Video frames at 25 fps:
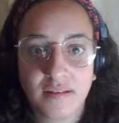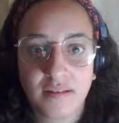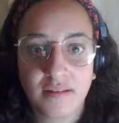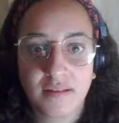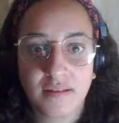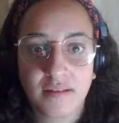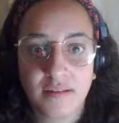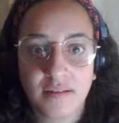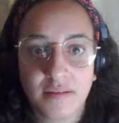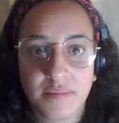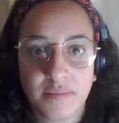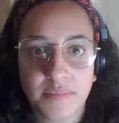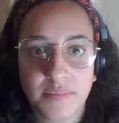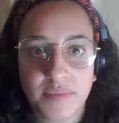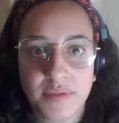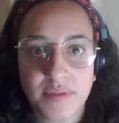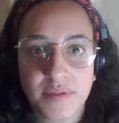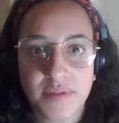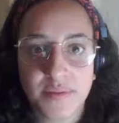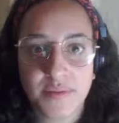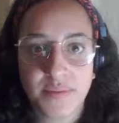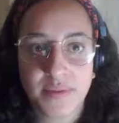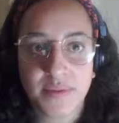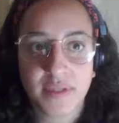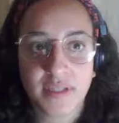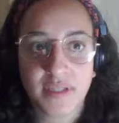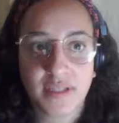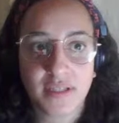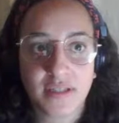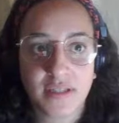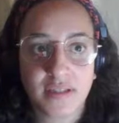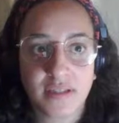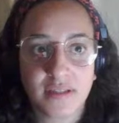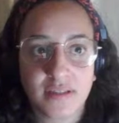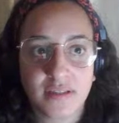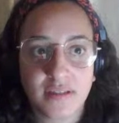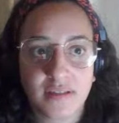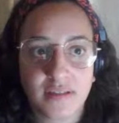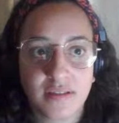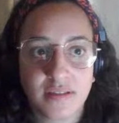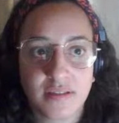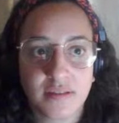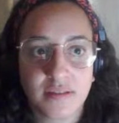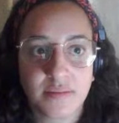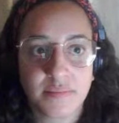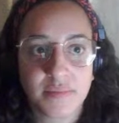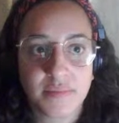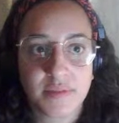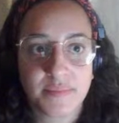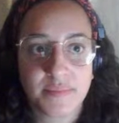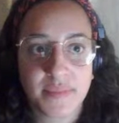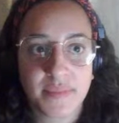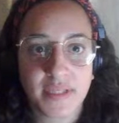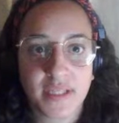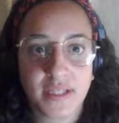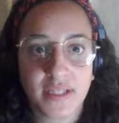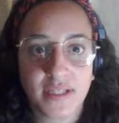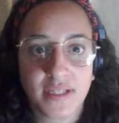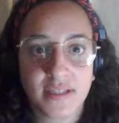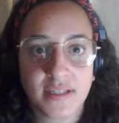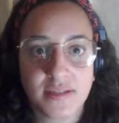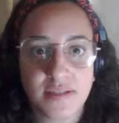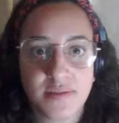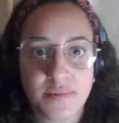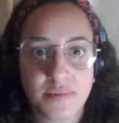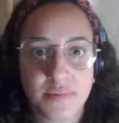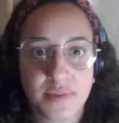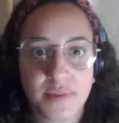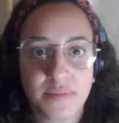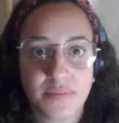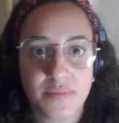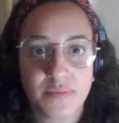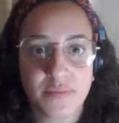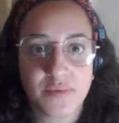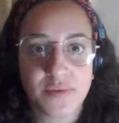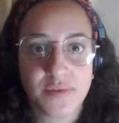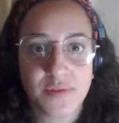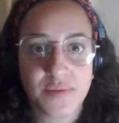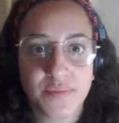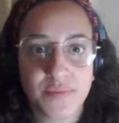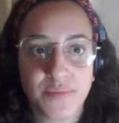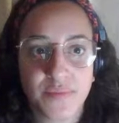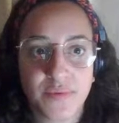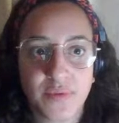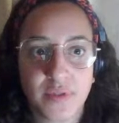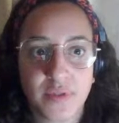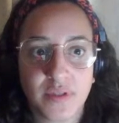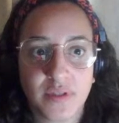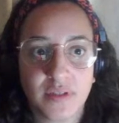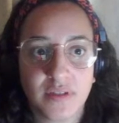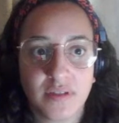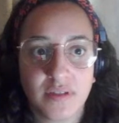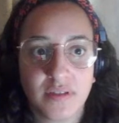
In between, just make it a little bit more smaller.